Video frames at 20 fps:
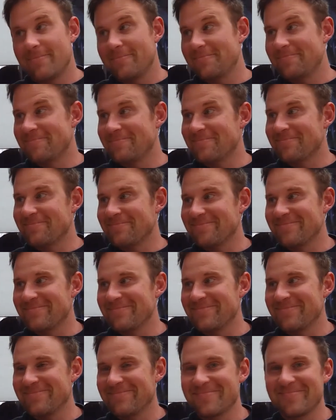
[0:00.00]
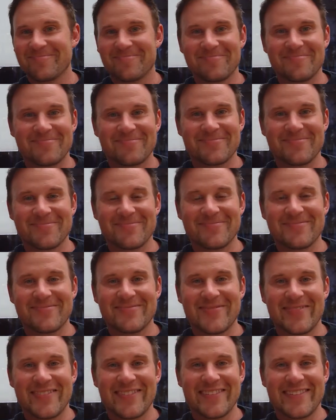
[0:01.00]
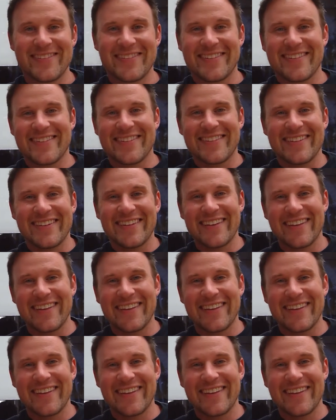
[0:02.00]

No words are spoken by the person on screen.